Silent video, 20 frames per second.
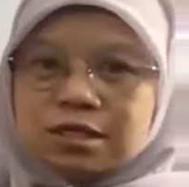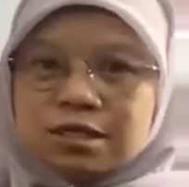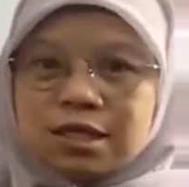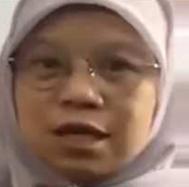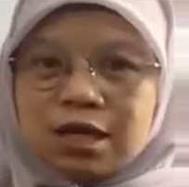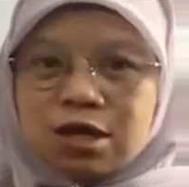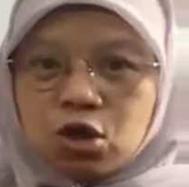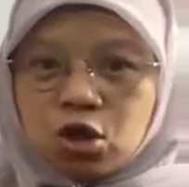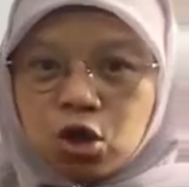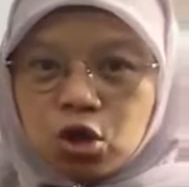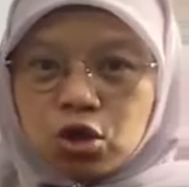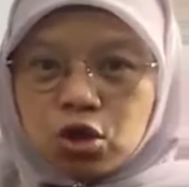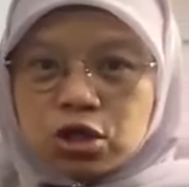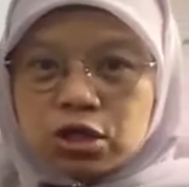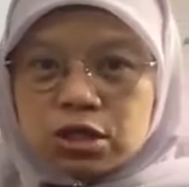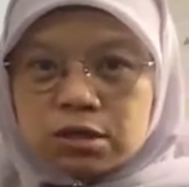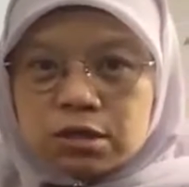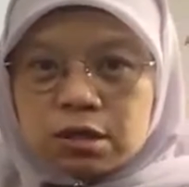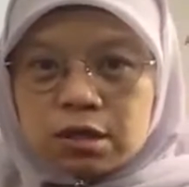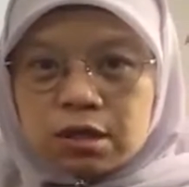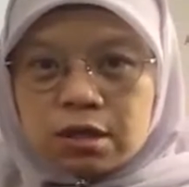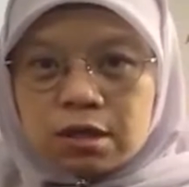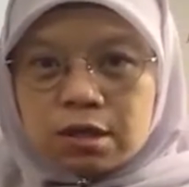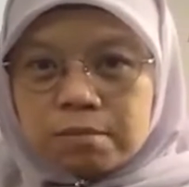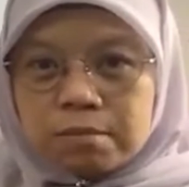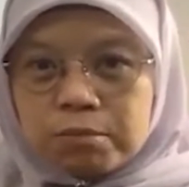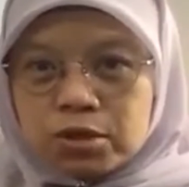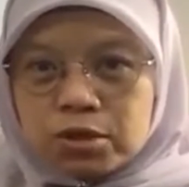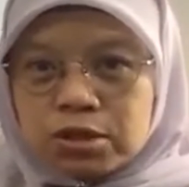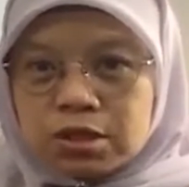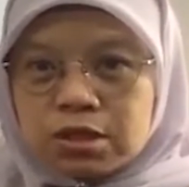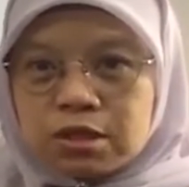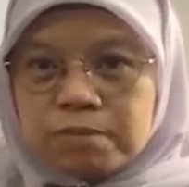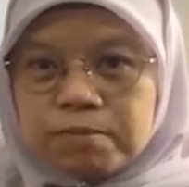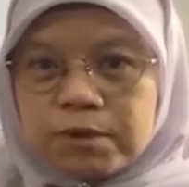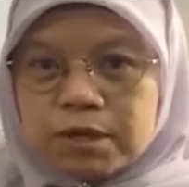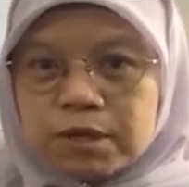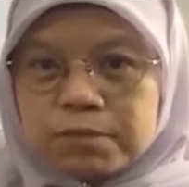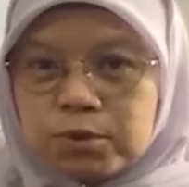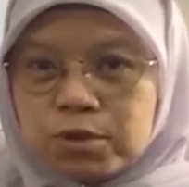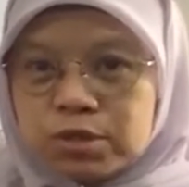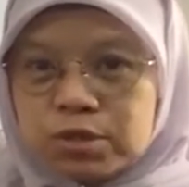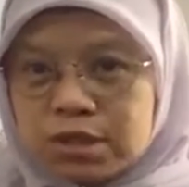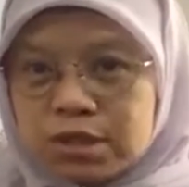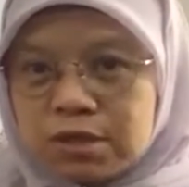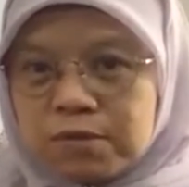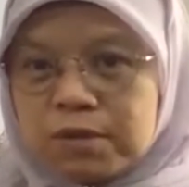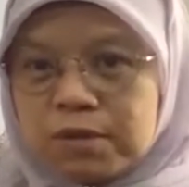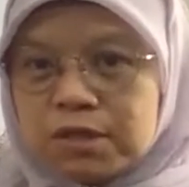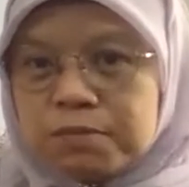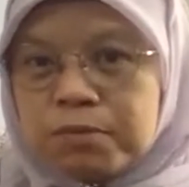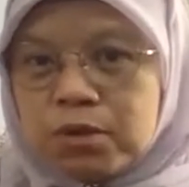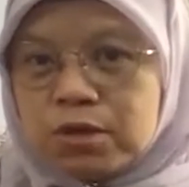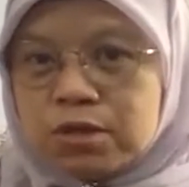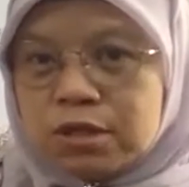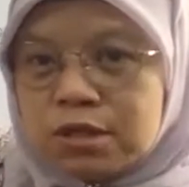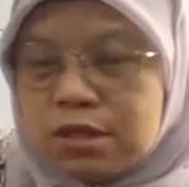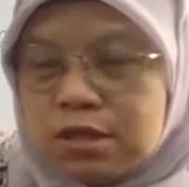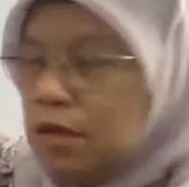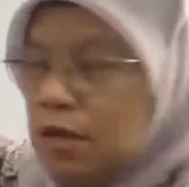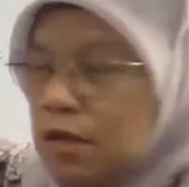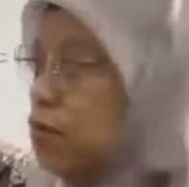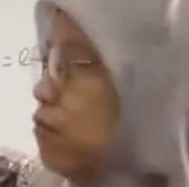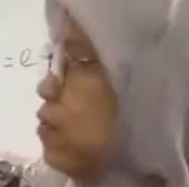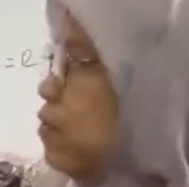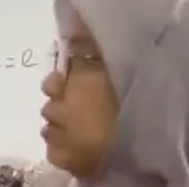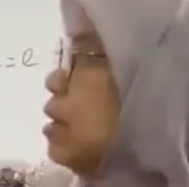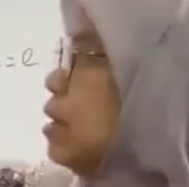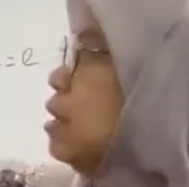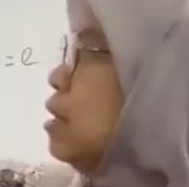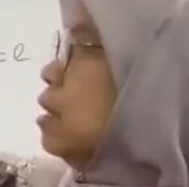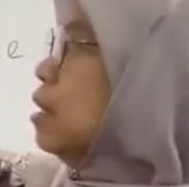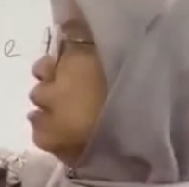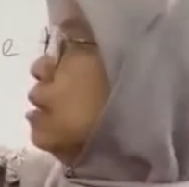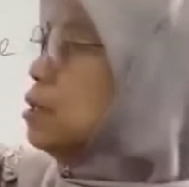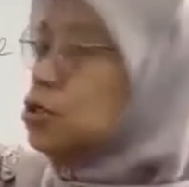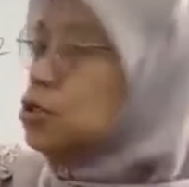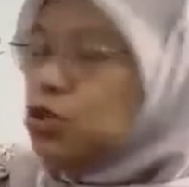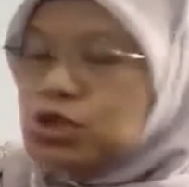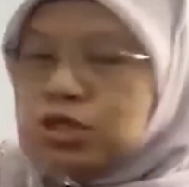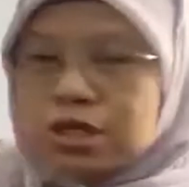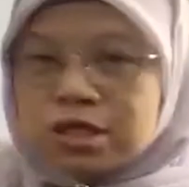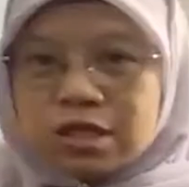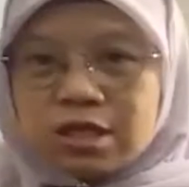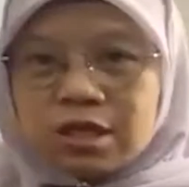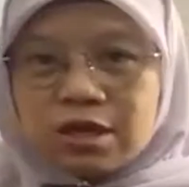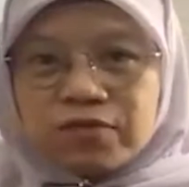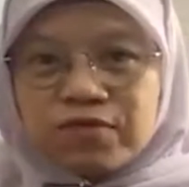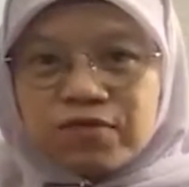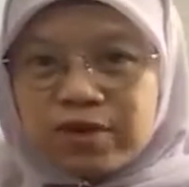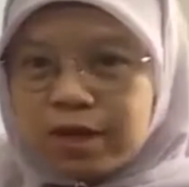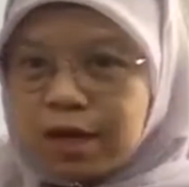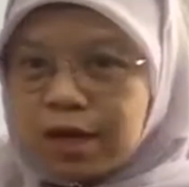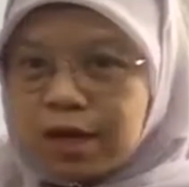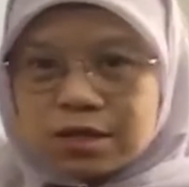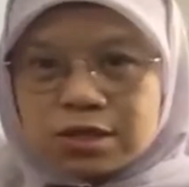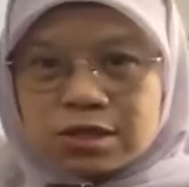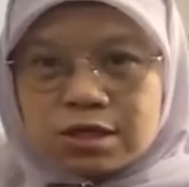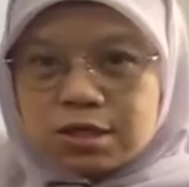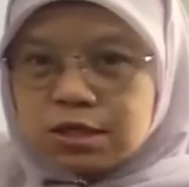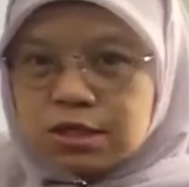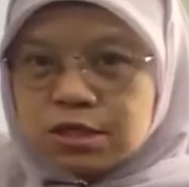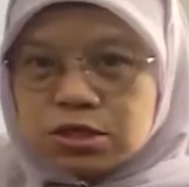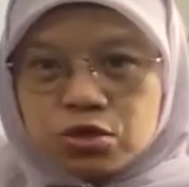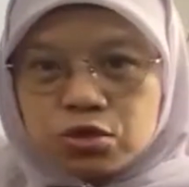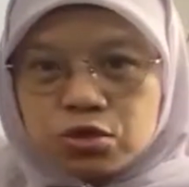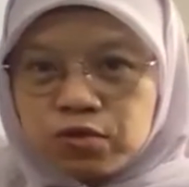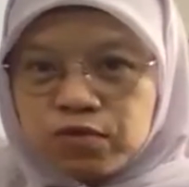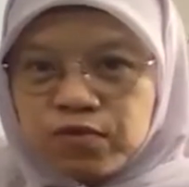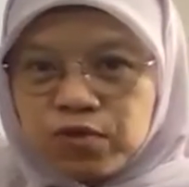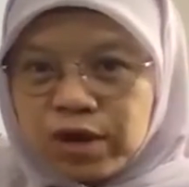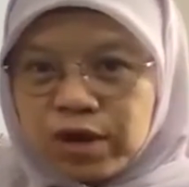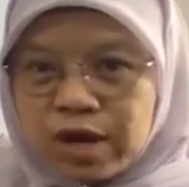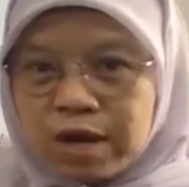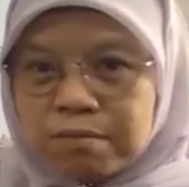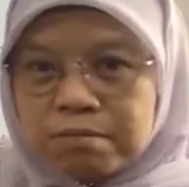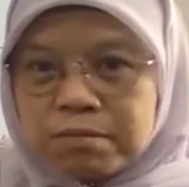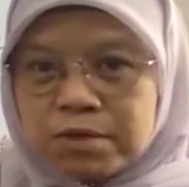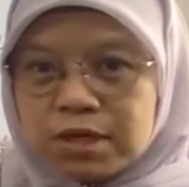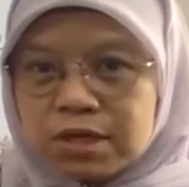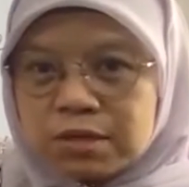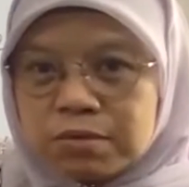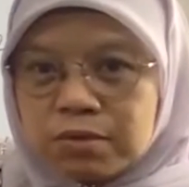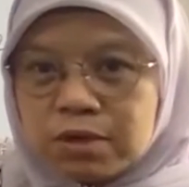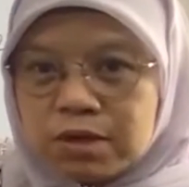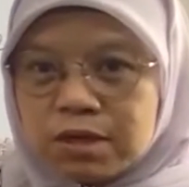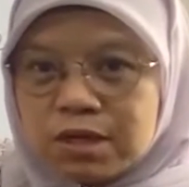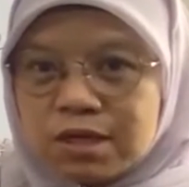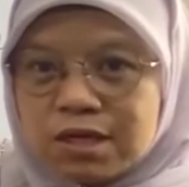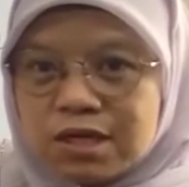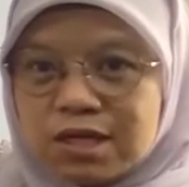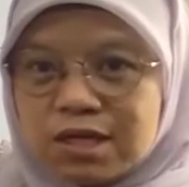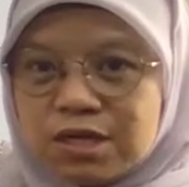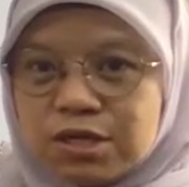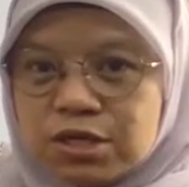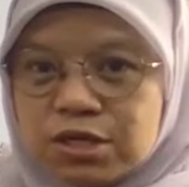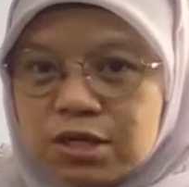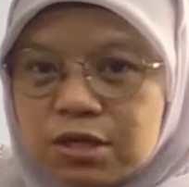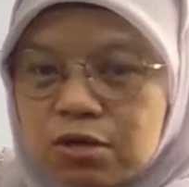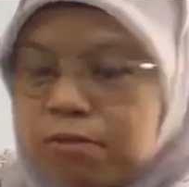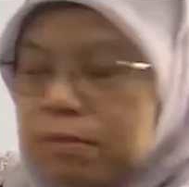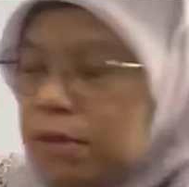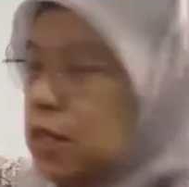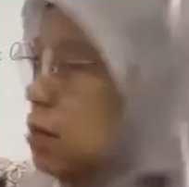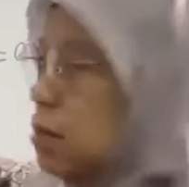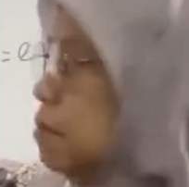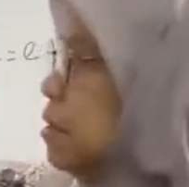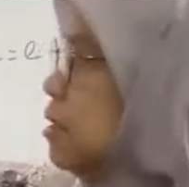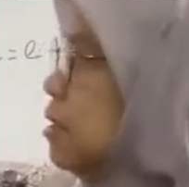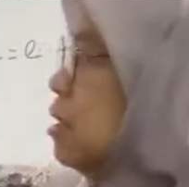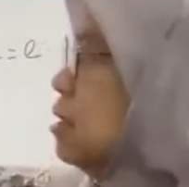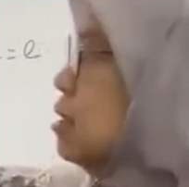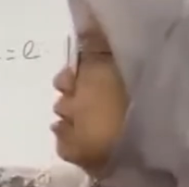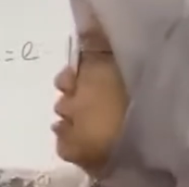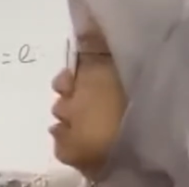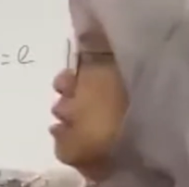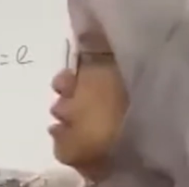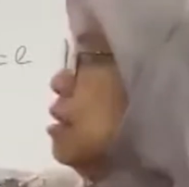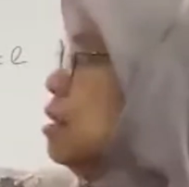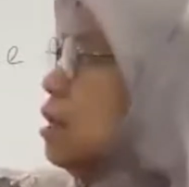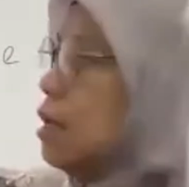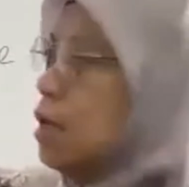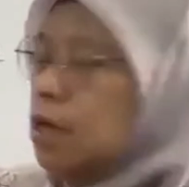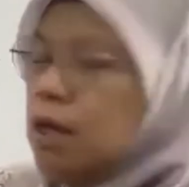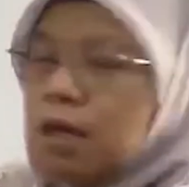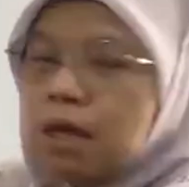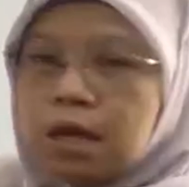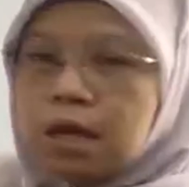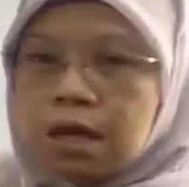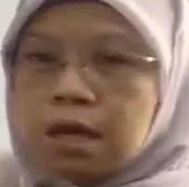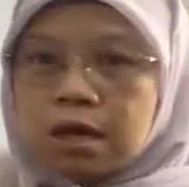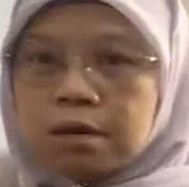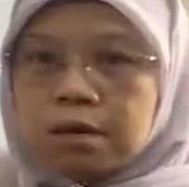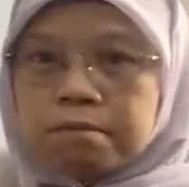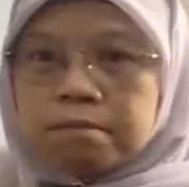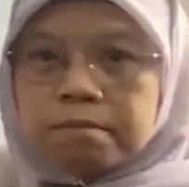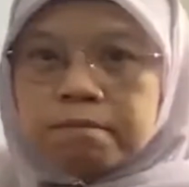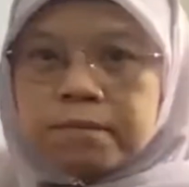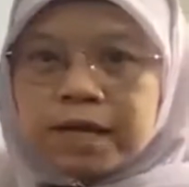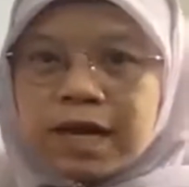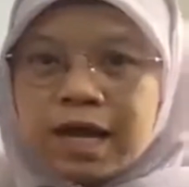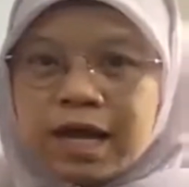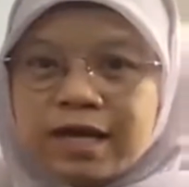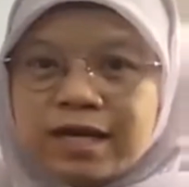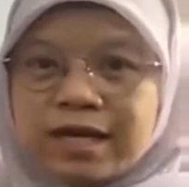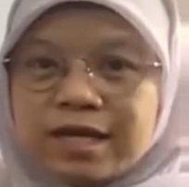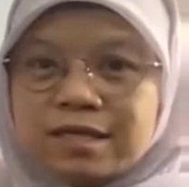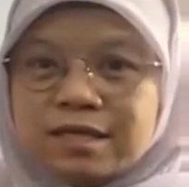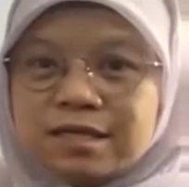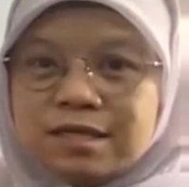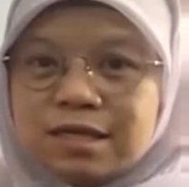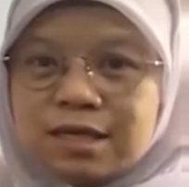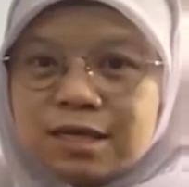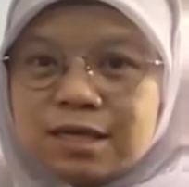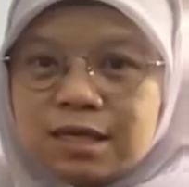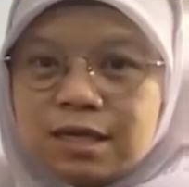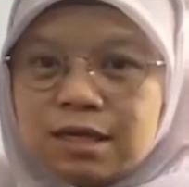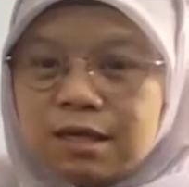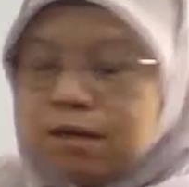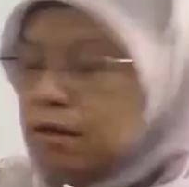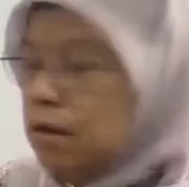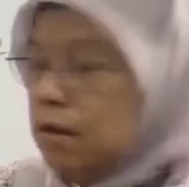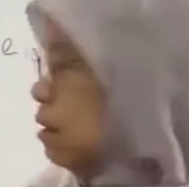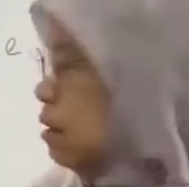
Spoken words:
it's still close. Positive plus positive is positive. Associative, yes, this is true for numbers for under addition or multiplication. But identity